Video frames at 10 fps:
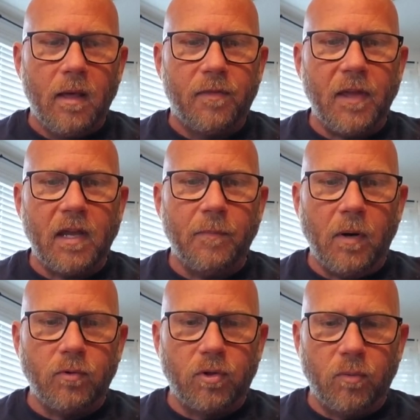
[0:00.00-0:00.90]
think
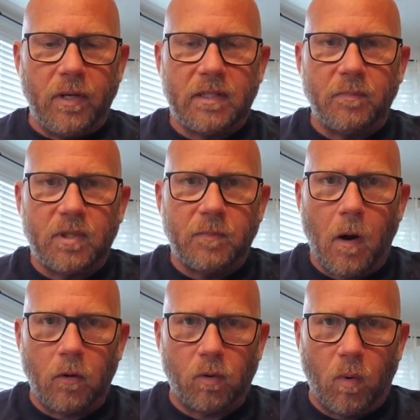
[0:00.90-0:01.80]
about doing some
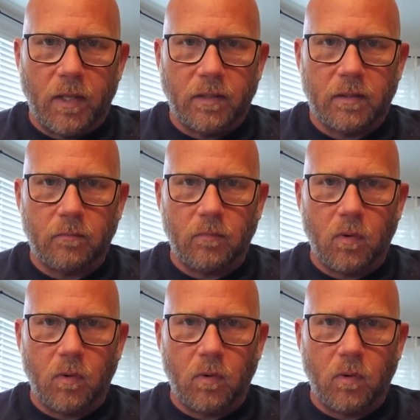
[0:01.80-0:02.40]
smaller ones